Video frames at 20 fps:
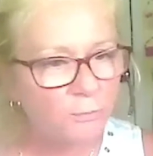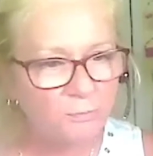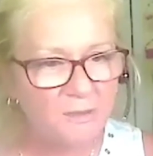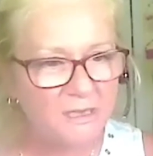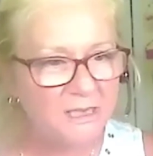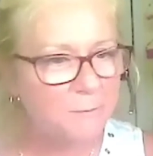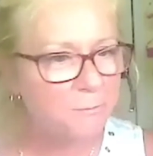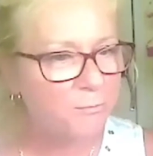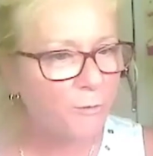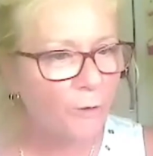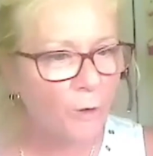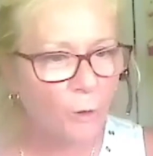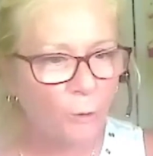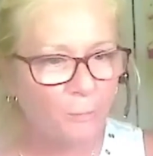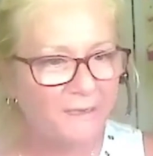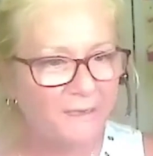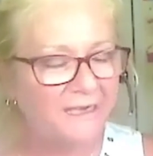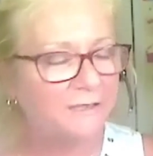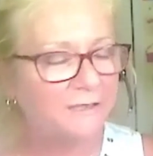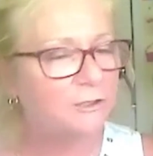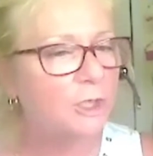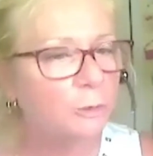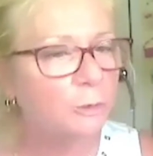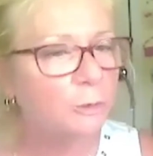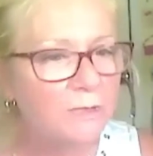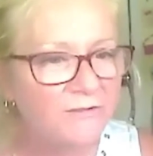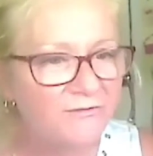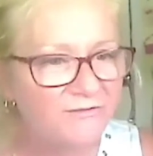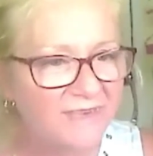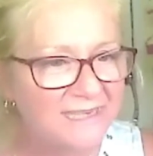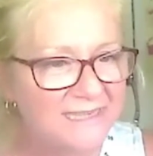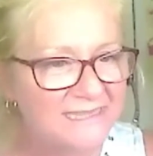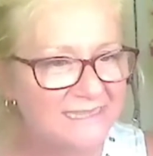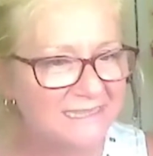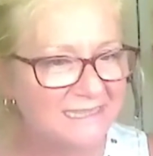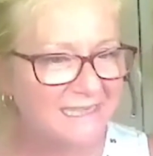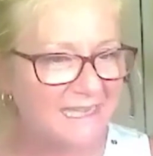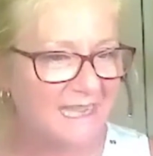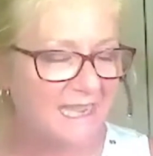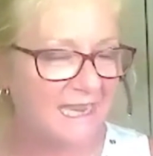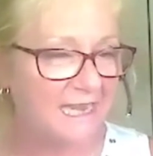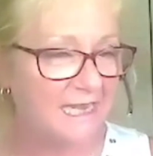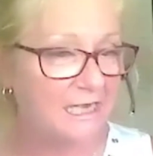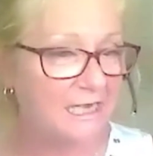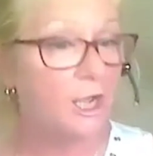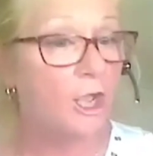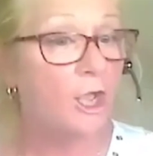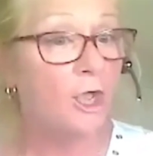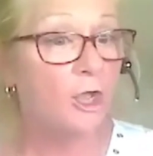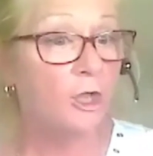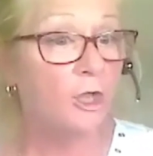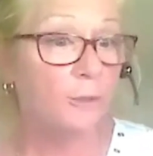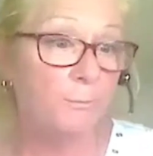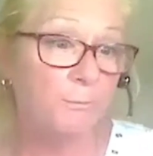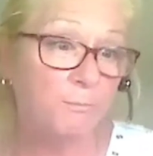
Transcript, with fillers: don't be probing, don't investigate,